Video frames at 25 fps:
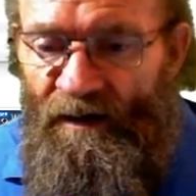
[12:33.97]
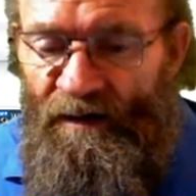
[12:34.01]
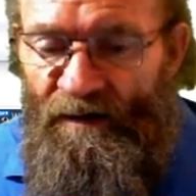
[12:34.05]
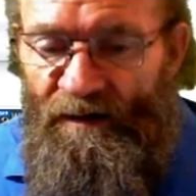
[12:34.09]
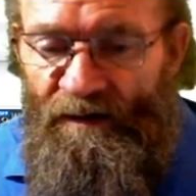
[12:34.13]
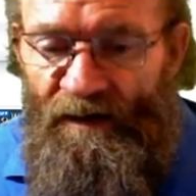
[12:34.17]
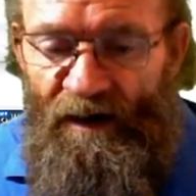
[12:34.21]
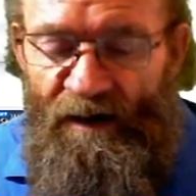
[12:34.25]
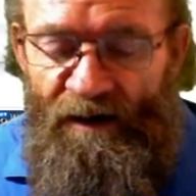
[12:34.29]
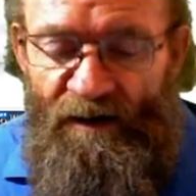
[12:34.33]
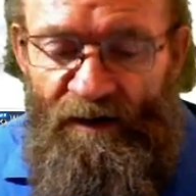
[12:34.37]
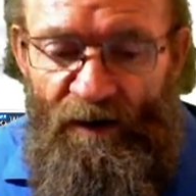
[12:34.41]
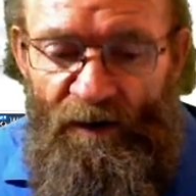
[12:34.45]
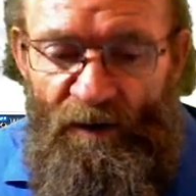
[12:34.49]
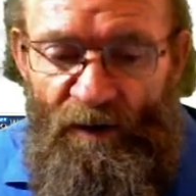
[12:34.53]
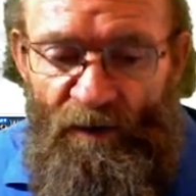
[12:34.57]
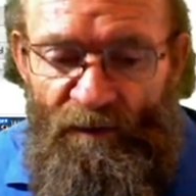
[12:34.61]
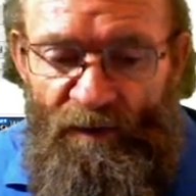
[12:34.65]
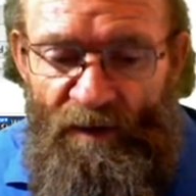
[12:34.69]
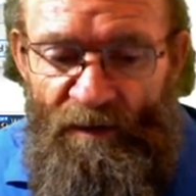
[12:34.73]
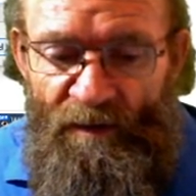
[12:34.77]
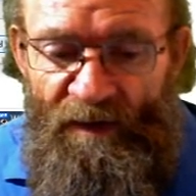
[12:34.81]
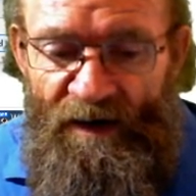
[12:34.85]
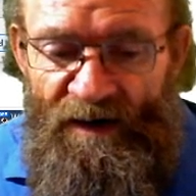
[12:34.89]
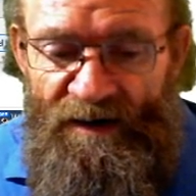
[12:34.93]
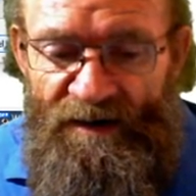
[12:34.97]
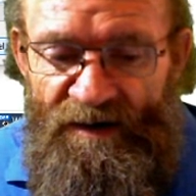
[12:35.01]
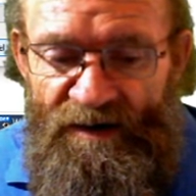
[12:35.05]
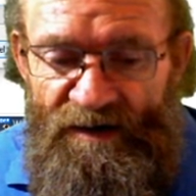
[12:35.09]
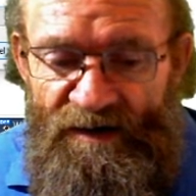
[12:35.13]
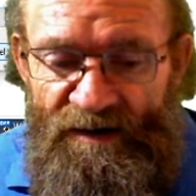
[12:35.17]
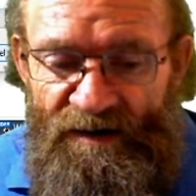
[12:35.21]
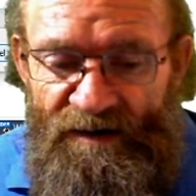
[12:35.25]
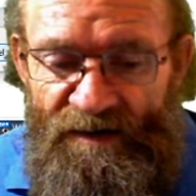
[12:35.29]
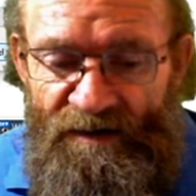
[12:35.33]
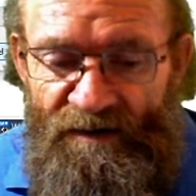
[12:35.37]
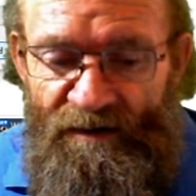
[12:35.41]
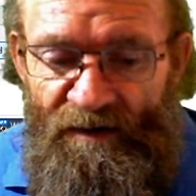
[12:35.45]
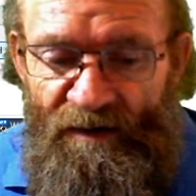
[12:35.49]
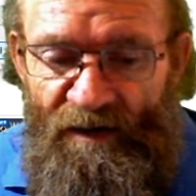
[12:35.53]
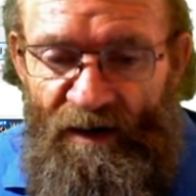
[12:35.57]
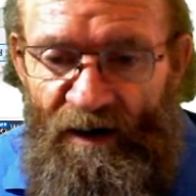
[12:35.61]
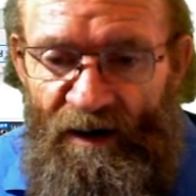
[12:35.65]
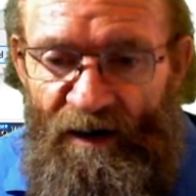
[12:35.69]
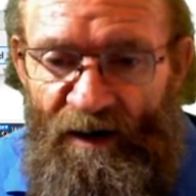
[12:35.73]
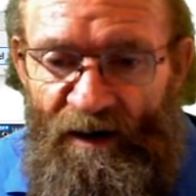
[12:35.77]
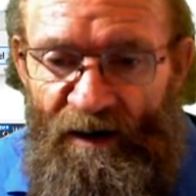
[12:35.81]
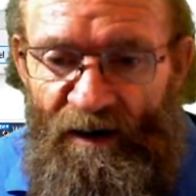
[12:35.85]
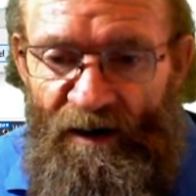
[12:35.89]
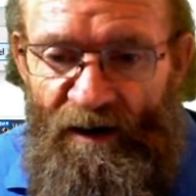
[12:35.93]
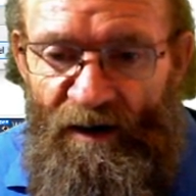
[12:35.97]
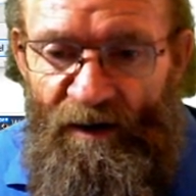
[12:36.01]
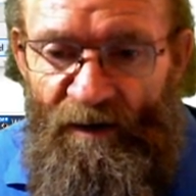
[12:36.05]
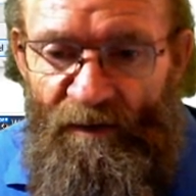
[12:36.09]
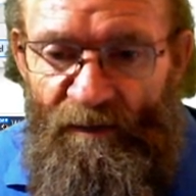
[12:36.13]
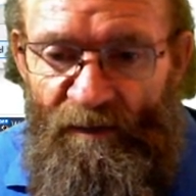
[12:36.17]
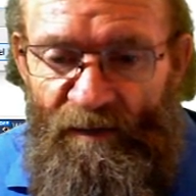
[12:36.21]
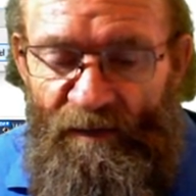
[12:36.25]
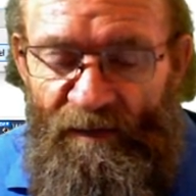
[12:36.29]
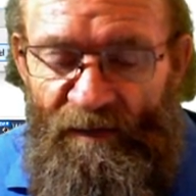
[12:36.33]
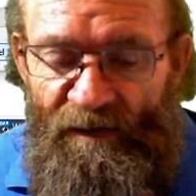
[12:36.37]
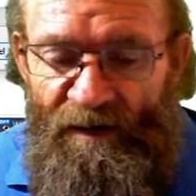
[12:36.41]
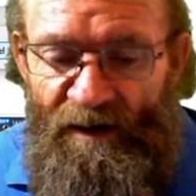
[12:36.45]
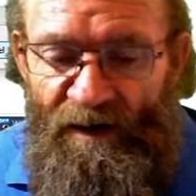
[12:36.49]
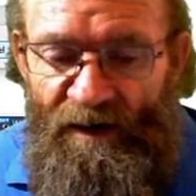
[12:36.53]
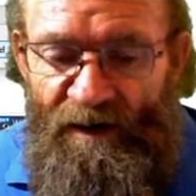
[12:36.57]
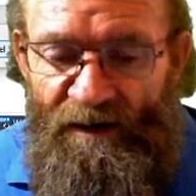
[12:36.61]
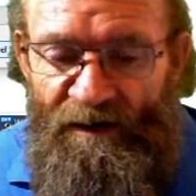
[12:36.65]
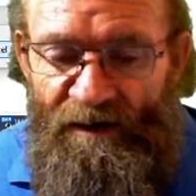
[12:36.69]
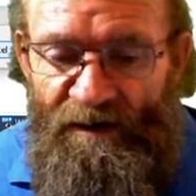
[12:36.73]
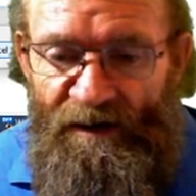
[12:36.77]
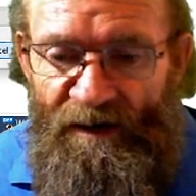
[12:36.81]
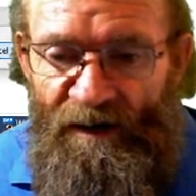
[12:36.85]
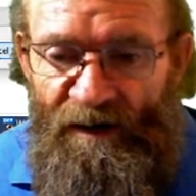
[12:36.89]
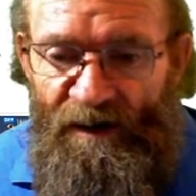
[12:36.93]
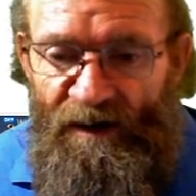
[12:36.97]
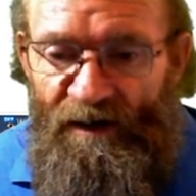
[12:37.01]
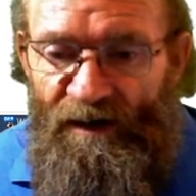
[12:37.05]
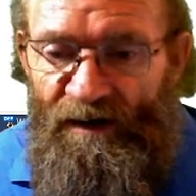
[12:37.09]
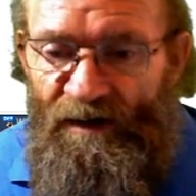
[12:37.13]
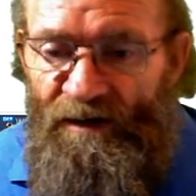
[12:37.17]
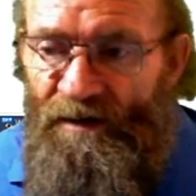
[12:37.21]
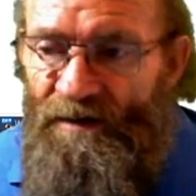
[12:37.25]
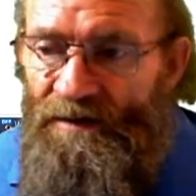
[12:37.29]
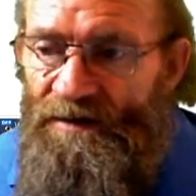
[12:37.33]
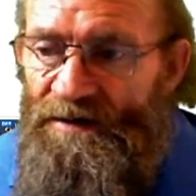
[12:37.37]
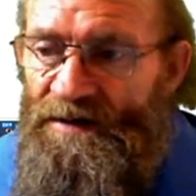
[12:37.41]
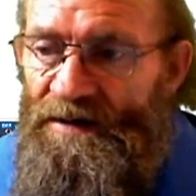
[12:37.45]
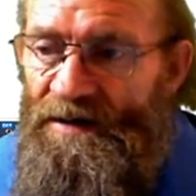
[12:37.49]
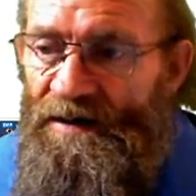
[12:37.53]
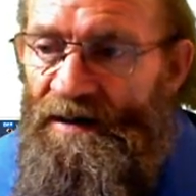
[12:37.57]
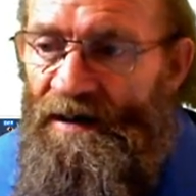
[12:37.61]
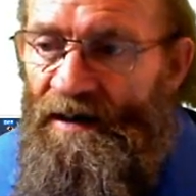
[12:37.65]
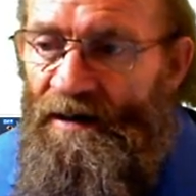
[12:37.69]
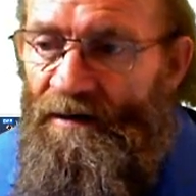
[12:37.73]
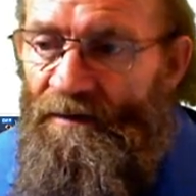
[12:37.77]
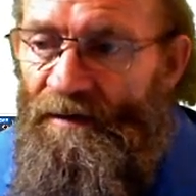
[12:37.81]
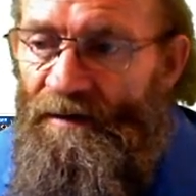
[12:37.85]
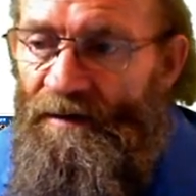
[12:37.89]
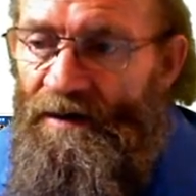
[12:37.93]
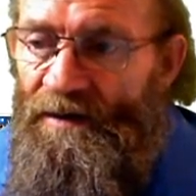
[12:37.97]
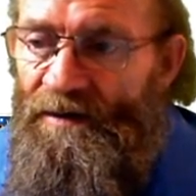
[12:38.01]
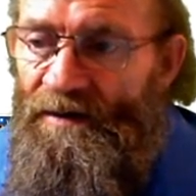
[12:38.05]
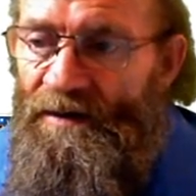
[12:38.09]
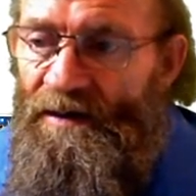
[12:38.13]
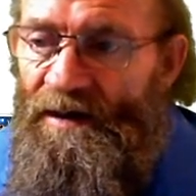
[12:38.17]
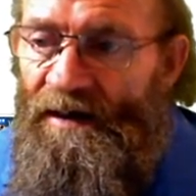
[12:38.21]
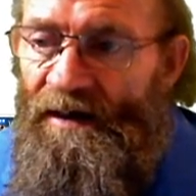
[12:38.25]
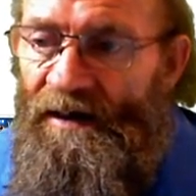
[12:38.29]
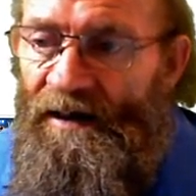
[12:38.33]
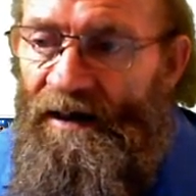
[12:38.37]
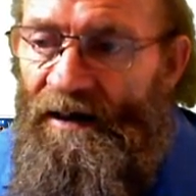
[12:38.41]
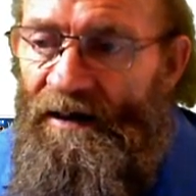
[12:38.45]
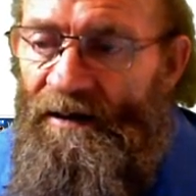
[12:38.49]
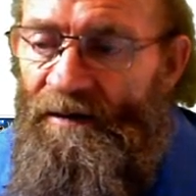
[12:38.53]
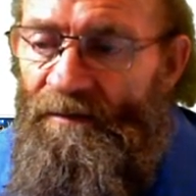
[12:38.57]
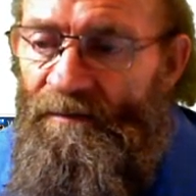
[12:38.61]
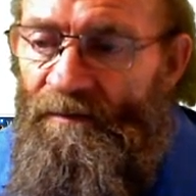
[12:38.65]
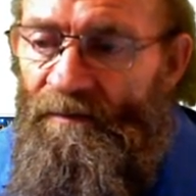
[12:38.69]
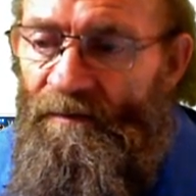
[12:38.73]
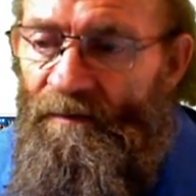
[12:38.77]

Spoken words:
Take note of the message that you see there. I'm going to do that again.